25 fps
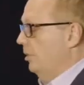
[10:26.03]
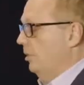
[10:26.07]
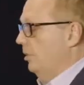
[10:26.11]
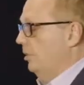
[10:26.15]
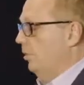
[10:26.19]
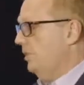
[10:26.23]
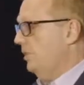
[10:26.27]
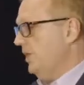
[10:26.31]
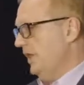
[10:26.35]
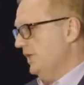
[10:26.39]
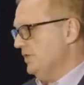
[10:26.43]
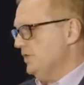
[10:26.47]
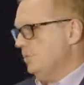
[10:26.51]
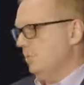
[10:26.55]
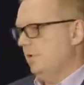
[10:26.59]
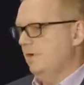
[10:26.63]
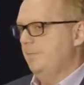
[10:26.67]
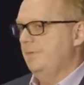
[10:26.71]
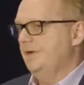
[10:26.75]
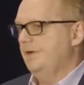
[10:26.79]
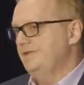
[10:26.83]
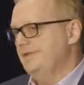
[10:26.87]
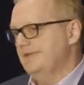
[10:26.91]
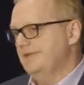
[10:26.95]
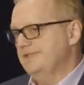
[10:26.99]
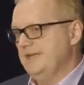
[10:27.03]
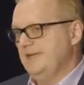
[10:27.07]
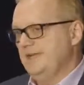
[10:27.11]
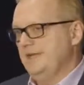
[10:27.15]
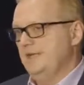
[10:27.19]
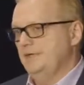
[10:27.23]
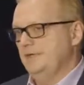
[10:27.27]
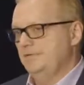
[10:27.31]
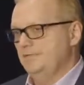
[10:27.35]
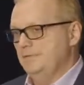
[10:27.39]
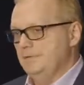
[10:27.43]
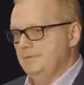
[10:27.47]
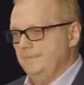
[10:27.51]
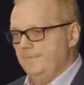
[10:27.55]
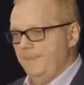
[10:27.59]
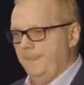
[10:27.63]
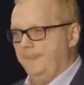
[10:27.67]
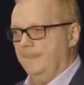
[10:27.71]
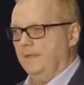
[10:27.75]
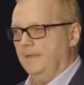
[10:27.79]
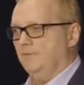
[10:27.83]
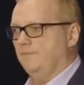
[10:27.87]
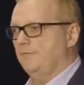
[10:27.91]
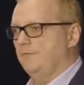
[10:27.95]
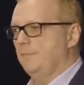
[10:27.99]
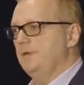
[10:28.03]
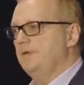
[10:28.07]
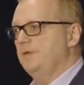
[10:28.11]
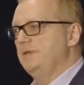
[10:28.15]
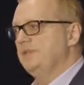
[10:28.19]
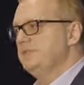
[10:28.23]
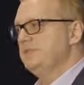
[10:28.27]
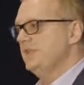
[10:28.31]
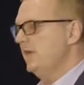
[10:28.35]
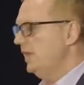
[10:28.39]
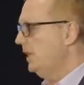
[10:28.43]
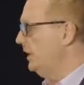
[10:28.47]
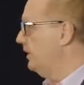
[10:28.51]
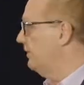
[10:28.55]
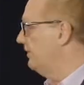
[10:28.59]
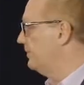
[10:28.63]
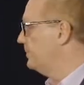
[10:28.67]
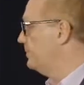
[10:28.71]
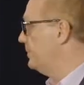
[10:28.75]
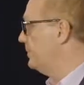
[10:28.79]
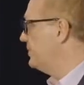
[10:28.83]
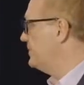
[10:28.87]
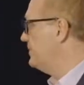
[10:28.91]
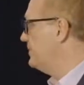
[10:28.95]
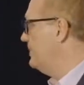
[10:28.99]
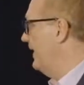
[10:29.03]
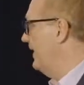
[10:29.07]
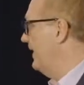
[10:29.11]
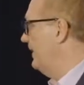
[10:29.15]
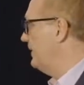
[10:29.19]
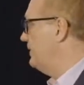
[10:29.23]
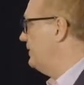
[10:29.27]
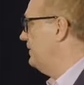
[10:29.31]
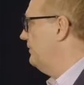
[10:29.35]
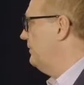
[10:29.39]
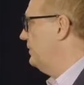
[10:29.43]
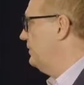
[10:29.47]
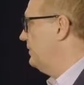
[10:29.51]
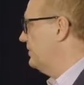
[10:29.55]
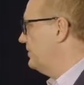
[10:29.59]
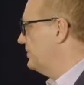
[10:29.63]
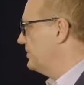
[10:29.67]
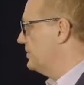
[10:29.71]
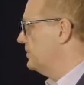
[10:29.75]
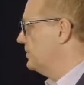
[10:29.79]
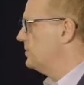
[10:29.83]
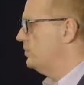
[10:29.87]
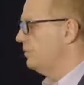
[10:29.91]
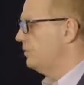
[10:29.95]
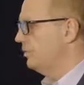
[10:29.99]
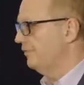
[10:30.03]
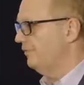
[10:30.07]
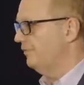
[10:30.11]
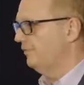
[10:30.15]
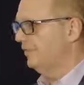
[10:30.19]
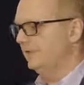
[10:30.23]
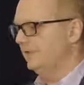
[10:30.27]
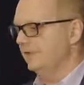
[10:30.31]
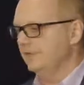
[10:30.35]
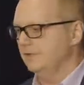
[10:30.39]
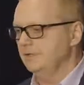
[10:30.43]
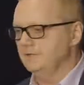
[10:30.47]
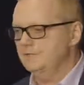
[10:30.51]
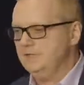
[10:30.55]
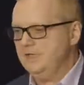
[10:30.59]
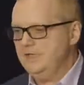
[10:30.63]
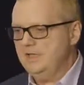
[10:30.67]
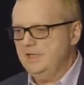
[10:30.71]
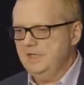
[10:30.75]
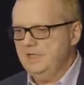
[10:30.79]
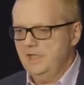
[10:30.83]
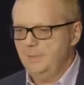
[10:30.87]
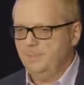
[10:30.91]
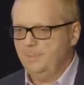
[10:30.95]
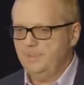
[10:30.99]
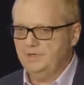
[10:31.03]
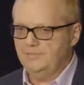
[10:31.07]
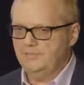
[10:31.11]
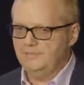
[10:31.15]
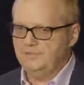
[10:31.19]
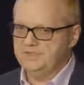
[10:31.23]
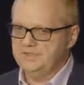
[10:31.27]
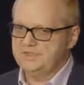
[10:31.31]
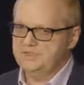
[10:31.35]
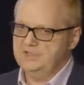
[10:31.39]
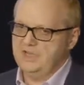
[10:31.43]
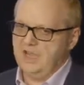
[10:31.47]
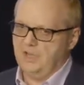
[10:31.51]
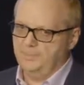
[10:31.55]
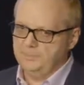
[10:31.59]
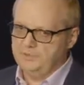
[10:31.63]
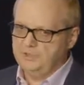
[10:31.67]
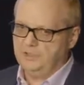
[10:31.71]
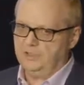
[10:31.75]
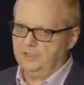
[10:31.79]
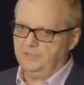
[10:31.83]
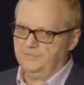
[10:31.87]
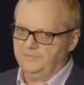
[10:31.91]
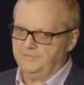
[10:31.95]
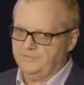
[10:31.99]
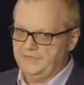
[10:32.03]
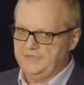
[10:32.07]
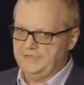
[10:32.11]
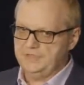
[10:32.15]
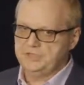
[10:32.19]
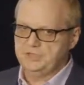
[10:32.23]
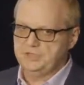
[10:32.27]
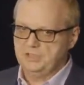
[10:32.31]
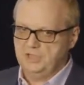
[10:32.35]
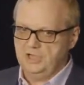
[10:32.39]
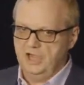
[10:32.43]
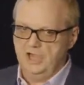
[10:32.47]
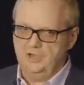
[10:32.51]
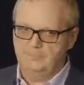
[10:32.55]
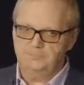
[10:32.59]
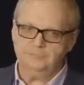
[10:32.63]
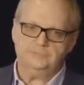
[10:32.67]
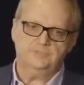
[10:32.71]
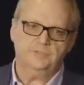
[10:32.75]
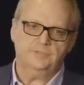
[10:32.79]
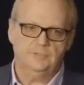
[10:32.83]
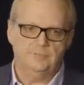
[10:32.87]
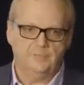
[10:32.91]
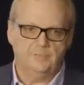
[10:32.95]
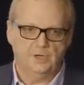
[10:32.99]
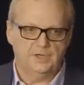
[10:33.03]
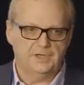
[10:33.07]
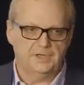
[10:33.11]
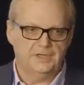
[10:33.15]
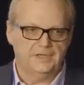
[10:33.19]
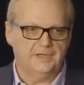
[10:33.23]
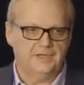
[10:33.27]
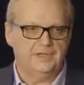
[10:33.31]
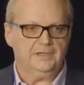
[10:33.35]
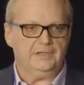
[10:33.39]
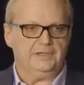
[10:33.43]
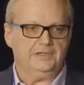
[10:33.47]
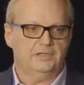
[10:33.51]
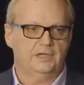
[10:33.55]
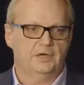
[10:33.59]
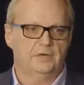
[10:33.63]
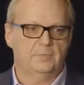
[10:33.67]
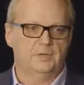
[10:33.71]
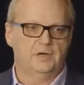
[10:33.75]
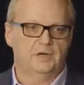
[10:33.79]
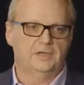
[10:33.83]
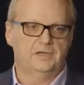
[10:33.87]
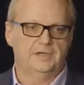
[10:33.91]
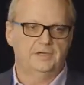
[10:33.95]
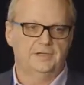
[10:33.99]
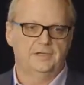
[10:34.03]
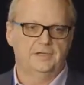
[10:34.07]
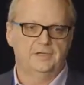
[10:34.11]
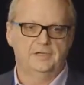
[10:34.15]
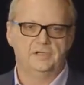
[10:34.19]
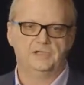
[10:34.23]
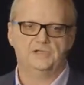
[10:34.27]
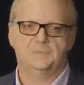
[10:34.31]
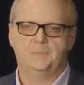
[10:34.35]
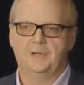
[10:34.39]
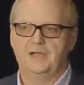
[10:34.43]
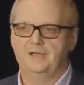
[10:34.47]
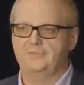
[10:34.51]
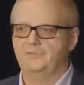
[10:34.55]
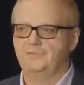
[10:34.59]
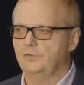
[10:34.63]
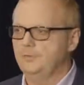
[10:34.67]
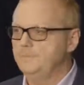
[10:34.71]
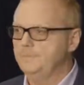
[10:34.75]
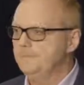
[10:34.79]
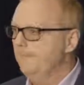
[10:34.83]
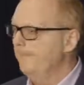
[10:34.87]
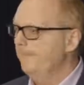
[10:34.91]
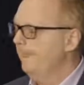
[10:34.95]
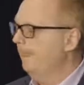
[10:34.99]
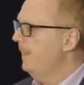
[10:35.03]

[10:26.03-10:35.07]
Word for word: Okay, so what about the executive? From an executive's perspective, and this is sort of a, a bit of a snapshot of things to come in, marketing, in our marketing analytics platform.